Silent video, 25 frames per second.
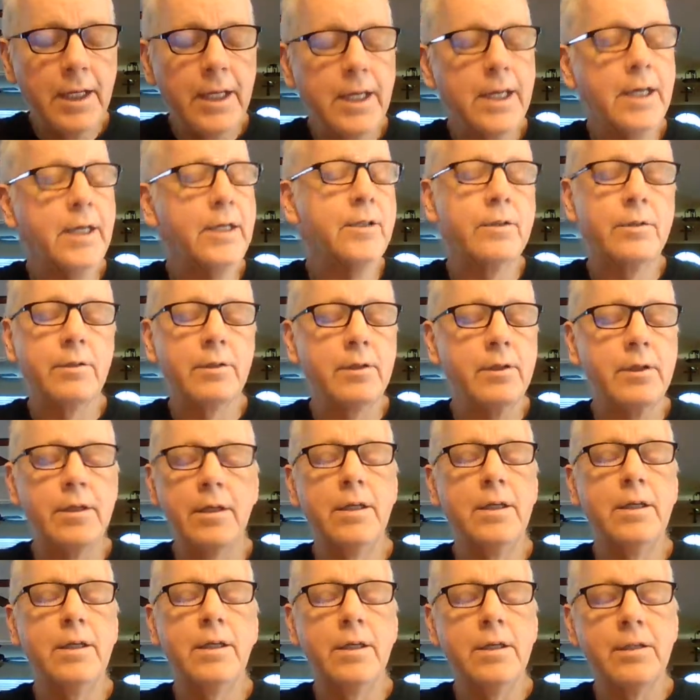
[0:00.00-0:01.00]
Yeah,
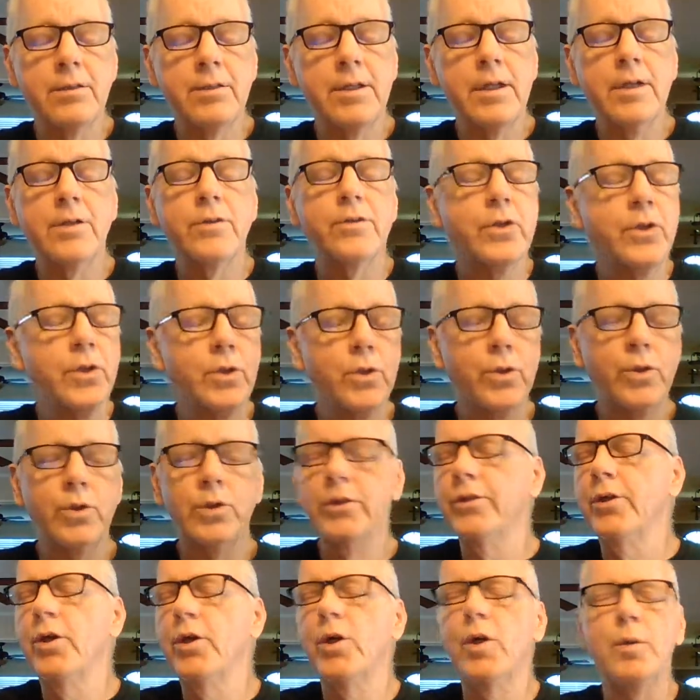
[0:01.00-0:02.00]
it sounds
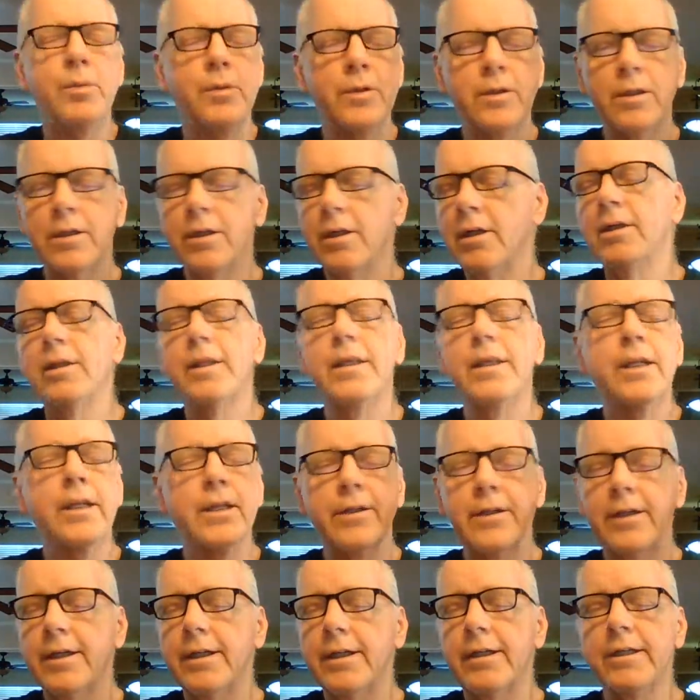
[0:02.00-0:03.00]
cool and noble and all that
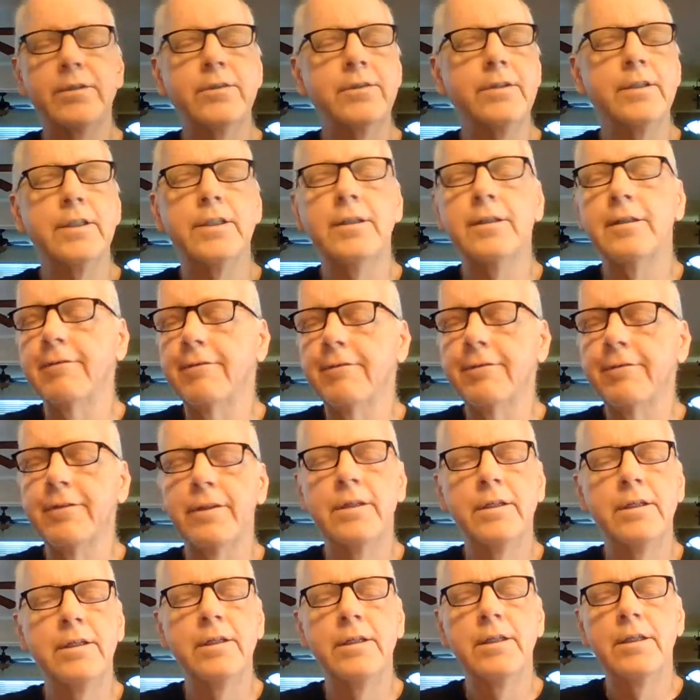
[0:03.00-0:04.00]
other kind of stuff.
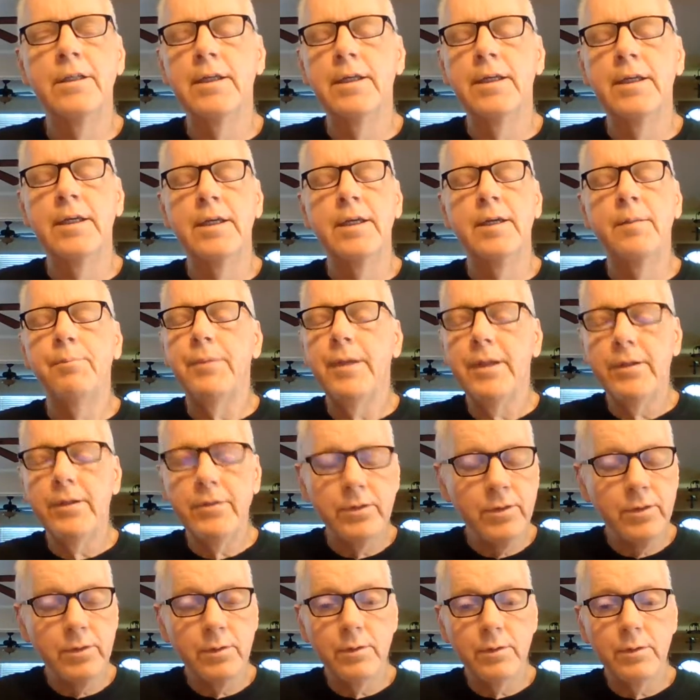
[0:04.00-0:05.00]
That's
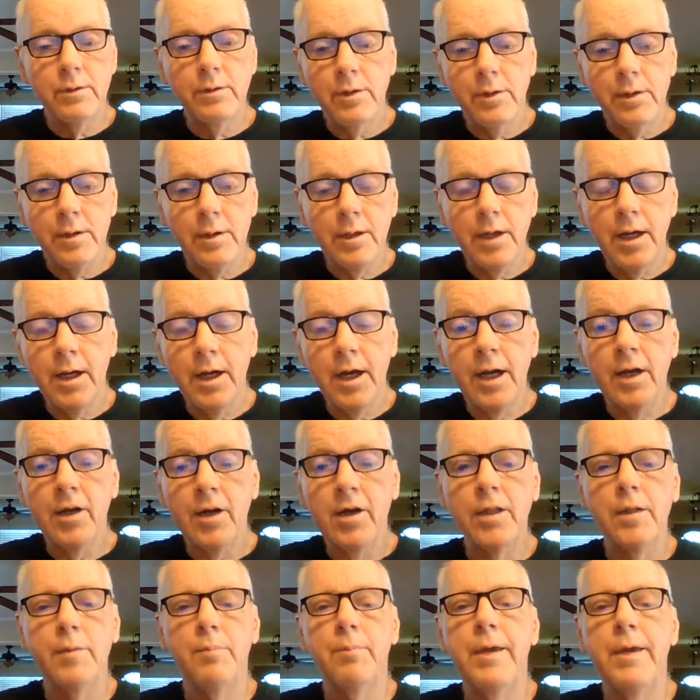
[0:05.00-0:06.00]
just, I
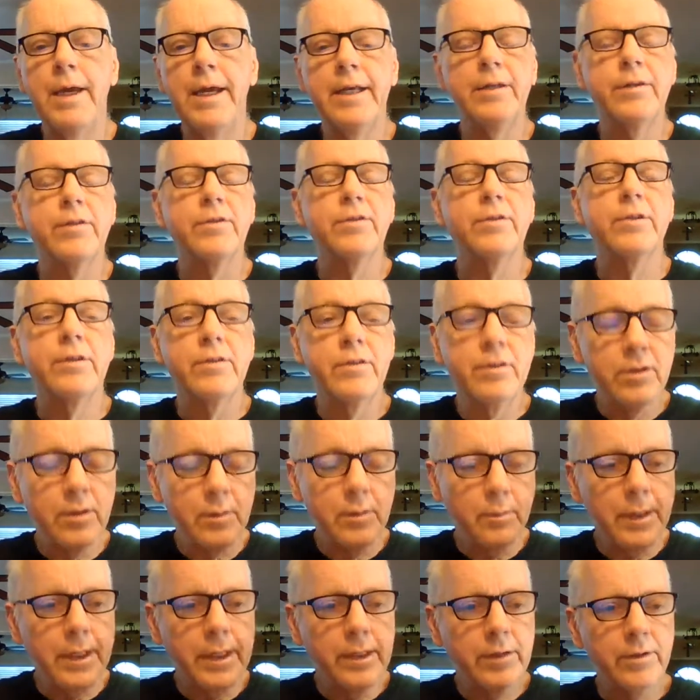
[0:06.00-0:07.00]
call them mantles. That's just
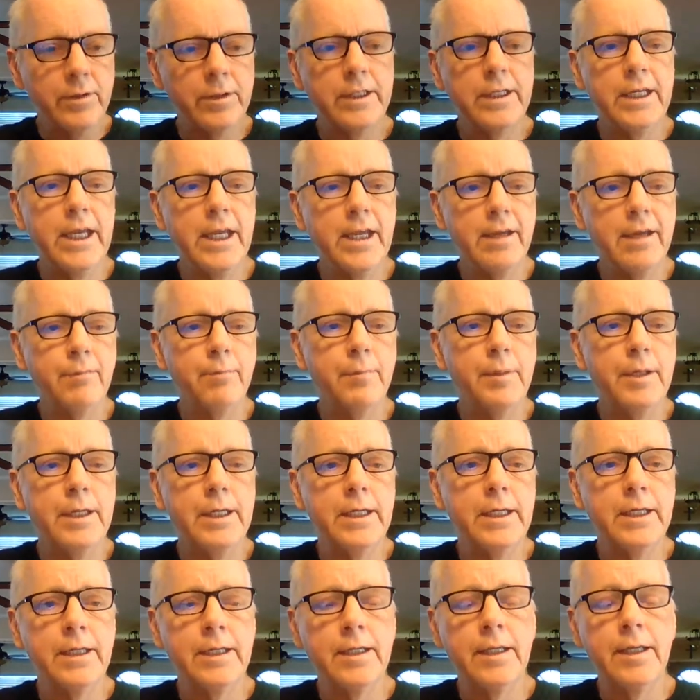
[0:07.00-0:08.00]
the mantle he gave
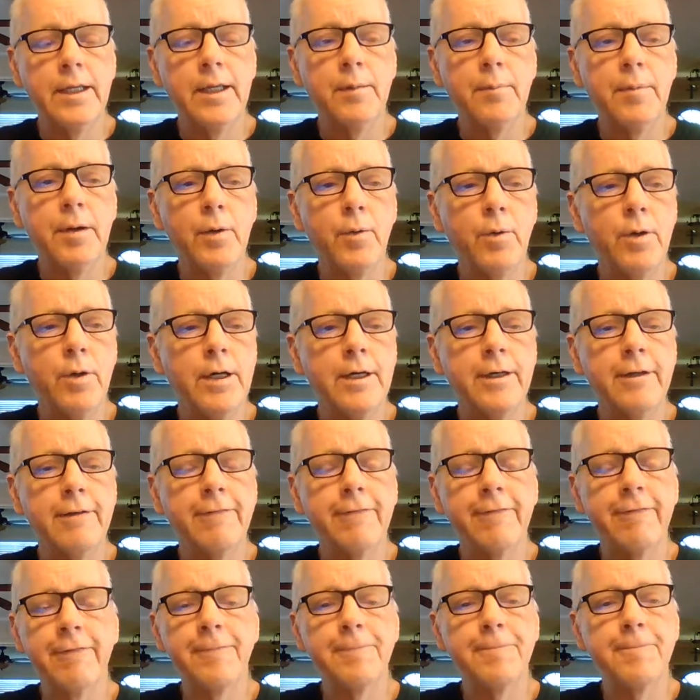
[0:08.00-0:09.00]
me and my
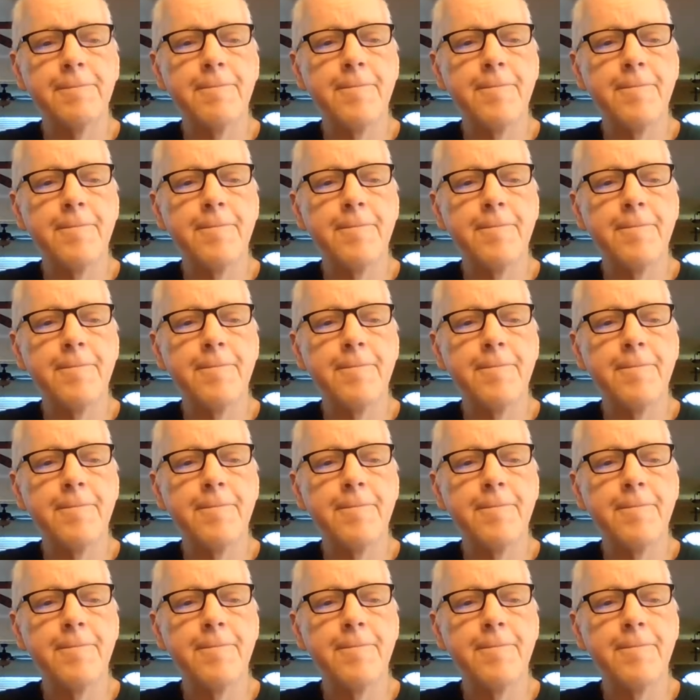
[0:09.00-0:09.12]
wife.